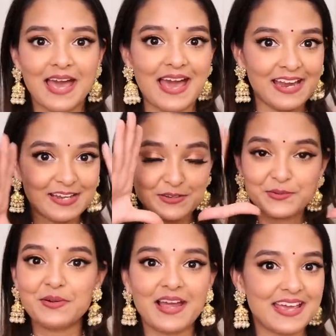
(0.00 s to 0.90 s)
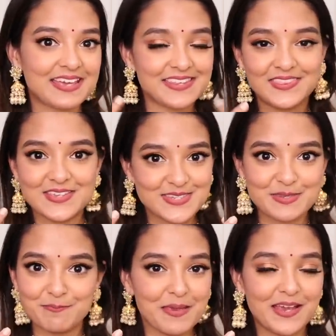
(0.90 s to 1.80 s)
and you like this
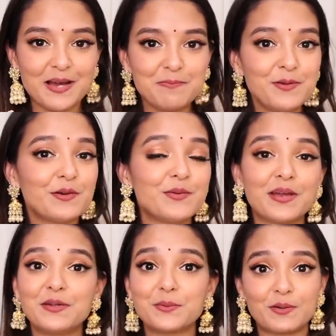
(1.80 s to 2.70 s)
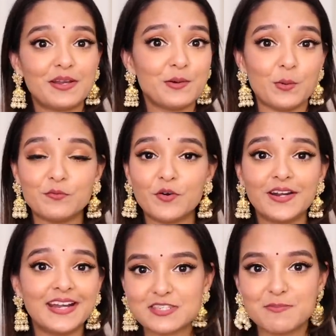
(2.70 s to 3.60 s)
makeup look, you can totally go for
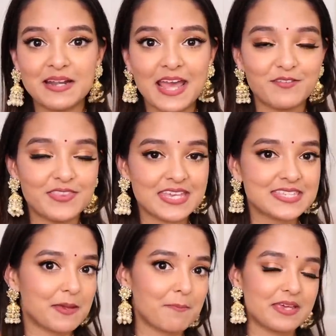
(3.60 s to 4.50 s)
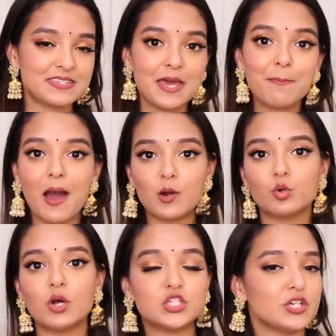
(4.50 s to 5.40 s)
it. Explain everything step by step how
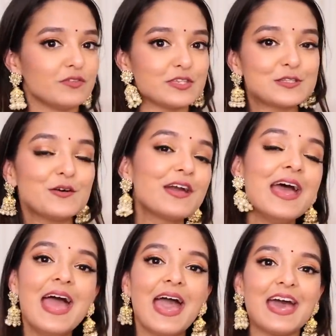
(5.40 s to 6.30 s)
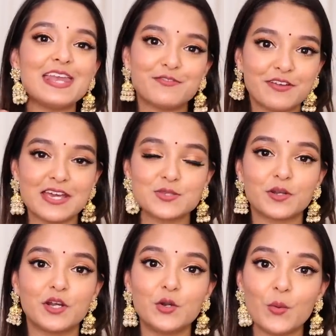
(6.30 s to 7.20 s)
to achieve this look. And if you guys
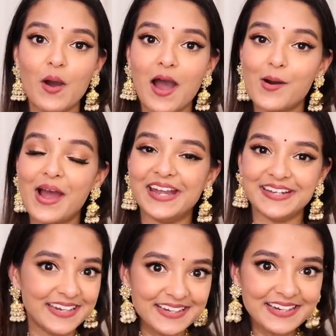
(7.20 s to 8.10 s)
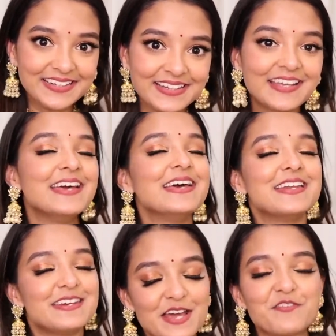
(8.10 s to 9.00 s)
want to know how I did it,
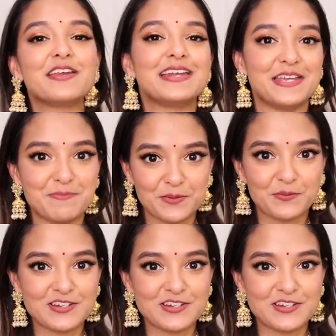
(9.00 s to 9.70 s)
definitely keep on